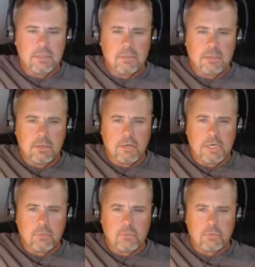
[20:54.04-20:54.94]
All right,
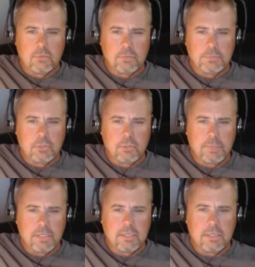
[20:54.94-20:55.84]
so let me go
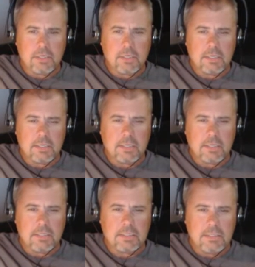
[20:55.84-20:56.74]
back here.
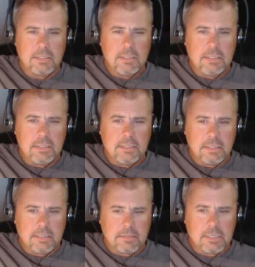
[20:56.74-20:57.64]
I
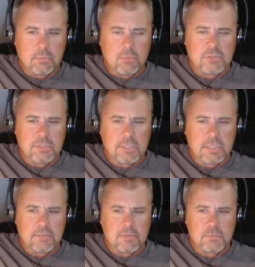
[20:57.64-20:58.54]
think I would check out
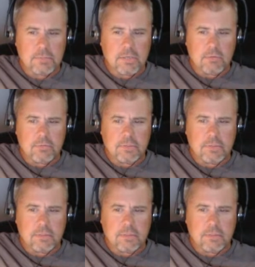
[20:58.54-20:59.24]
this spot over here.